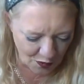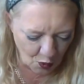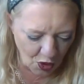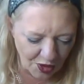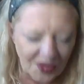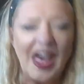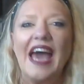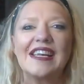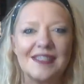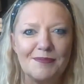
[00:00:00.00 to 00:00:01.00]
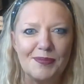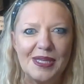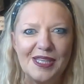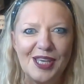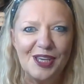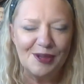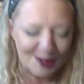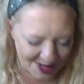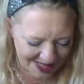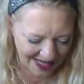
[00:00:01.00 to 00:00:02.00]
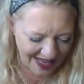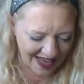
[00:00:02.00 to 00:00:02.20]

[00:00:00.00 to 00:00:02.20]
wool that hasn't been used.